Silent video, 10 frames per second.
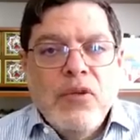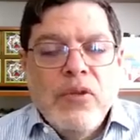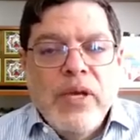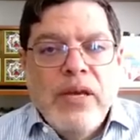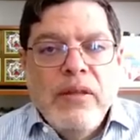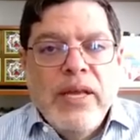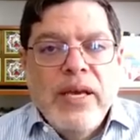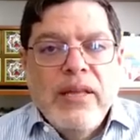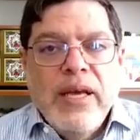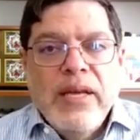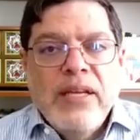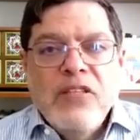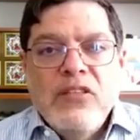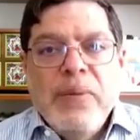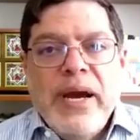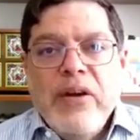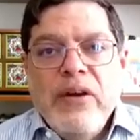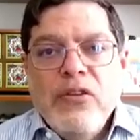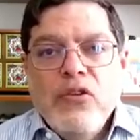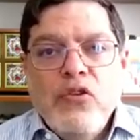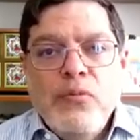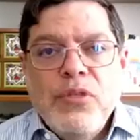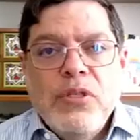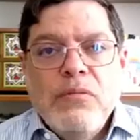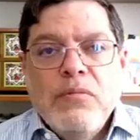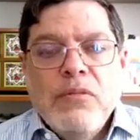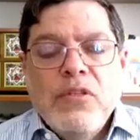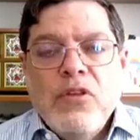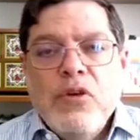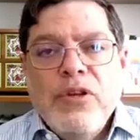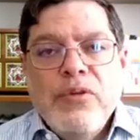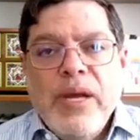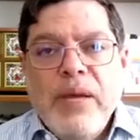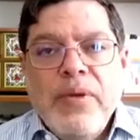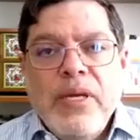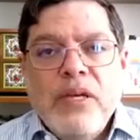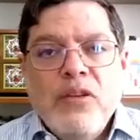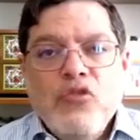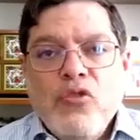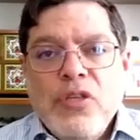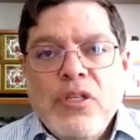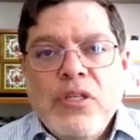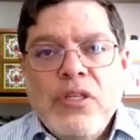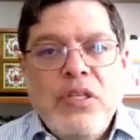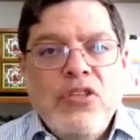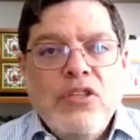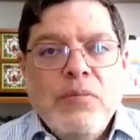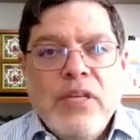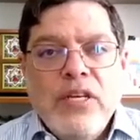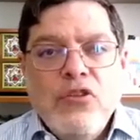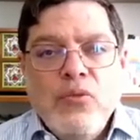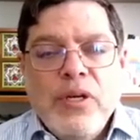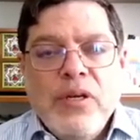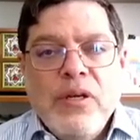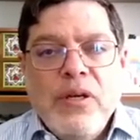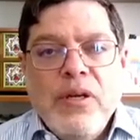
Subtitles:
they can inspire other groups in Saudi Arabia and Jordan and Egypt and elsewhere.